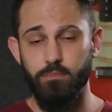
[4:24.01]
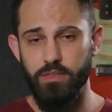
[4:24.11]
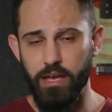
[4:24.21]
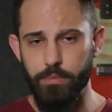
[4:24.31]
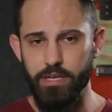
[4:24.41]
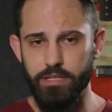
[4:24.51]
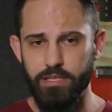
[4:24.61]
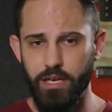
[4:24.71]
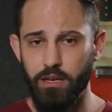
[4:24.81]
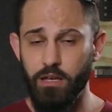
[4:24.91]
That being
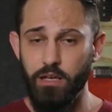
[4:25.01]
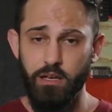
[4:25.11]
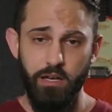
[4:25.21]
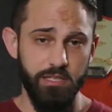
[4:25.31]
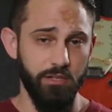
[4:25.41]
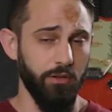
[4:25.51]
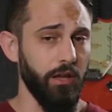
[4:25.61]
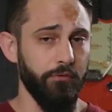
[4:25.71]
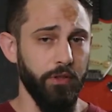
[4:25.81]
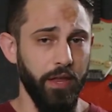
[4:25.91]
said, I still
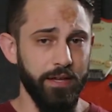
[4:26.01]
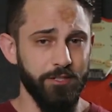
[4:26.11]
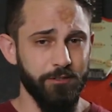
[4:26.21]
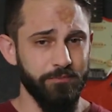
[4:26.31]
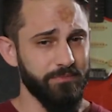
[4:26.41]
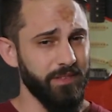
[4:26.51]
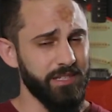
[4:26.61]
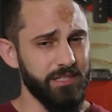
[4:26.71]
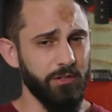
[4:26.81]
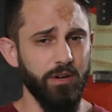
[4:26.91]
love the lights, I
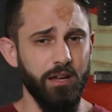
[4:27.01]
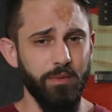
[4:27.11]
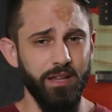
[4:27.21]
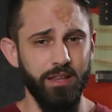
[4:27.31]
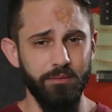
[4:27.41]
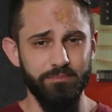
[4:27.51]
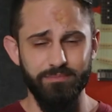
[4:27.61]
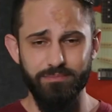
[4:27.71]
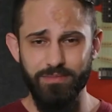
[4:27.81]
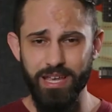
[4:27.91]
still recommend them,
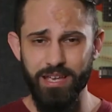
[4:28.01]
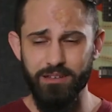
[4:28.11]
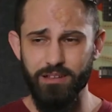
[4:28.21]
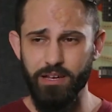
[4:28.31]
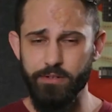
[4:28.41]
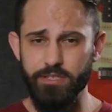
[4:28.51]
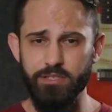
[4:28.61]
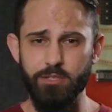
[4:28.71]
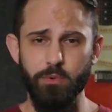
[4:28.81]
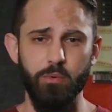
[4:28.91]
and I
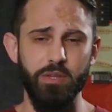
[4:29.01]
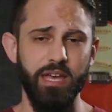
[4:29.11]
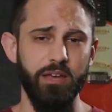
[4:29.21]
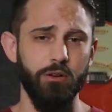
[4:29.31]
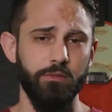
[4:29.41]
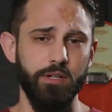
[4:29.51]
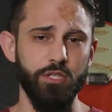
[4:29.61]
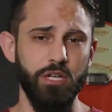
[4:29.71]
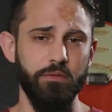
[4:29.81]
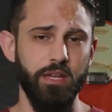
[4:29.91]
recently spoke with Ken over at
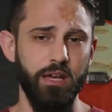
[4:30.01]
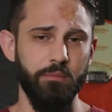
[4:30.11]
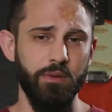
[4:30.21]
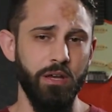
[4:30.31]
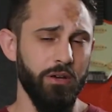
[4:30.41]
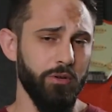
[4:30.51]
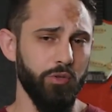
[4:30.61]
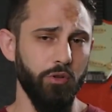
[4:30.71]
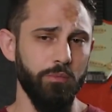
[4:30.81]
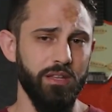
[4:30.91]
GVM, who
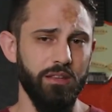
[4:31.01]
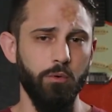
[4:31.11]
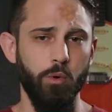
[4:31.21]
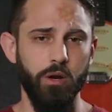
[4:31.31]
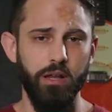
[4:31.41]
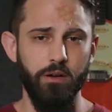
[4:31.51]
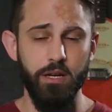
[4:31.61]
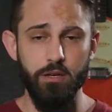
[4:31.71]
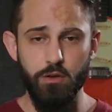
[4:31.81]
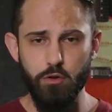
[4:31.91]
told me that they're working on
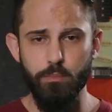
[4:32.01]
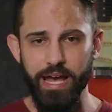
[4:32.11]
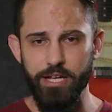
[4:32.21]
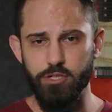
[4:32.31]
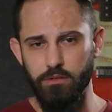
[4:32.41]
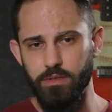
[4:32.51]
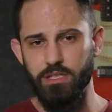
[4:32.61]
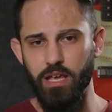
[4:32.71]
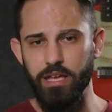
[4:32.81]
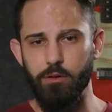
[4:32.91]
a new batch of
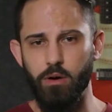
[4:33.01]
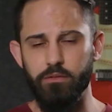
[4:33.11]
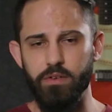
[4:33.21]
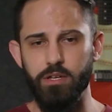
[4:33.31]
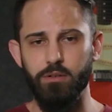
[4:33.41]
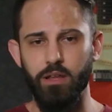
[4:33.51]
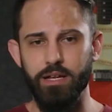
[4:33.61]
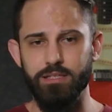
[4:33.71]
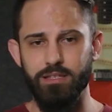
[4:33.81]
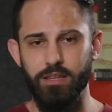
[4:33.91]
these 80-watt video
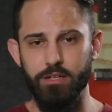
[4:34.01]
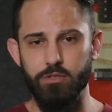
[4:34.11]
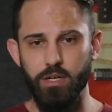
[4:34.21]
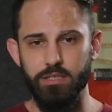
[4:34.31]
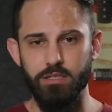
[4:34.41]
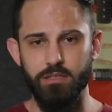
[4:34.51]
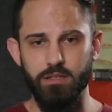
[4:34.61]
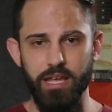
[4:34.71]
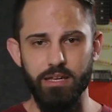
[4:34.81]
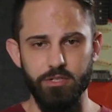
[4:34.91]
lights that addresses
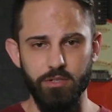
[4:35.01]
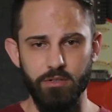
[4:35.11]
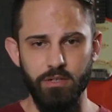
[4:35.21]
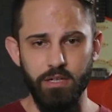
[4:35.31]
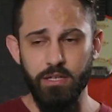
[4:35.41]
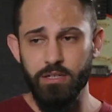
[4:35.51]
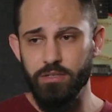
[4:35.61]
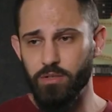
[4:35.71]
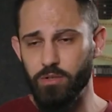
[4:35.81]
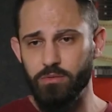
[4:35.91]
that issue,
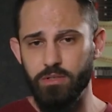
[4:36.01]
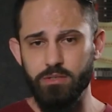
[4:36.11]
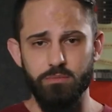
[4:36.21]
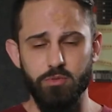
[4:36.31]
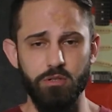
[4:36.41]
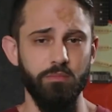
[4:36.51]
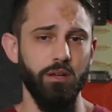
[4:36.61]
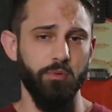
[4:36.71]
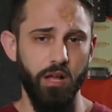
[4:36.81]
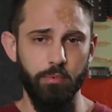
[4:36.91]
so this shouldn't be
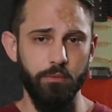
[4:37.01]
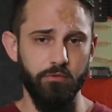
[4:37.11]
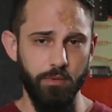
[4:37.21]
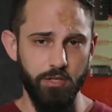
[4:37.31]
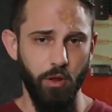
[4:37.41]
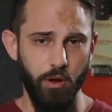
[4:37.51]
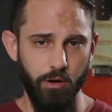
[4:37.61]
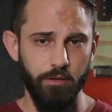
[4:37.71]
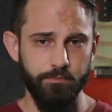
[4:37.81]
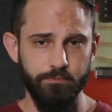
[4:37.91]
a problem for much
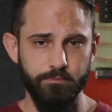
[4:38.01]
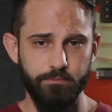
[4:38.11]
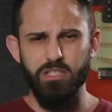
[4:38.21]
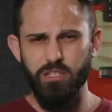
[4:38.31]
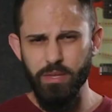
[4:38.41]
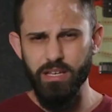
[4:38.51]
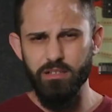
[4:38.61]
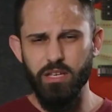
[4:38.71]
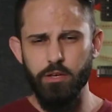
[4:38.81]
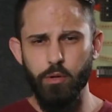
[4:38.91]
longer. Something
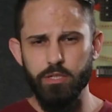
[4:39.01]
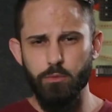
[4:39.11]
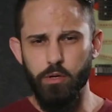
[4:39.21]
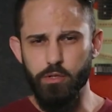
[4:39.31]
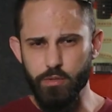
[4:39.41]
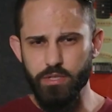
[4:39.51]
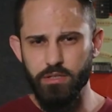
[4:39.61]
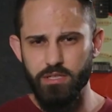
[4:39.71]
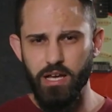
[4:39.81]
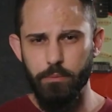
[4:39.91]
else I noticed while using
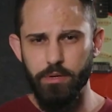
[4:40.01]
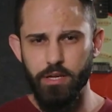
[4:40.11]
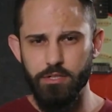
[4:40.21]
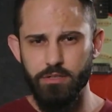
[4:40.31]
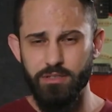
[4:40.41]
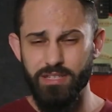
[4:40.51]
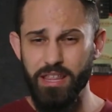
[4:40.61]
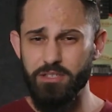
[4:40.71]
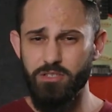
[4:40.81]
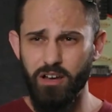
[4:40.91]
this combination is
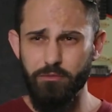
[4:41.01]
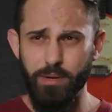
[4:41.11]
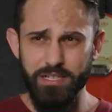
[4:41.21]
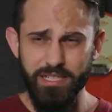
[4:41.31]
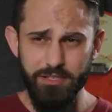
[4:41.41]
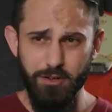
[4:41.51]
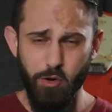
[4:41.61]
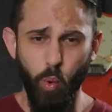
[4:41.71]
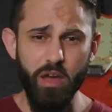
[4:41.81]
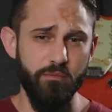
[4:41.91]
that the softbox has
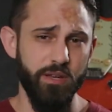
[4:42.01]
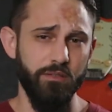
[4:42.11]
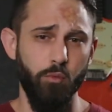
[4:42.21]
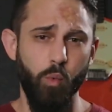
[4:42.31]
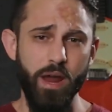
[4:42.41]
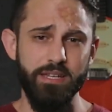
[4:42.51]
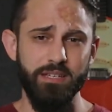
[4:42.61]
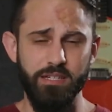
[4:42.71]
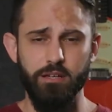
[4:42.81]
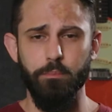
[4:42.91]
quite a bit of weight
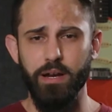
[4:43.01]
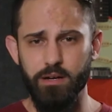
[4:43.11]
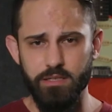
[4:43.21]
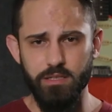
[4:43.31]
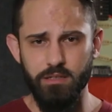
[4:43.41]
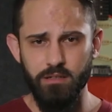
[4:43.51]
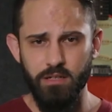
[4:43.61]
in comparison.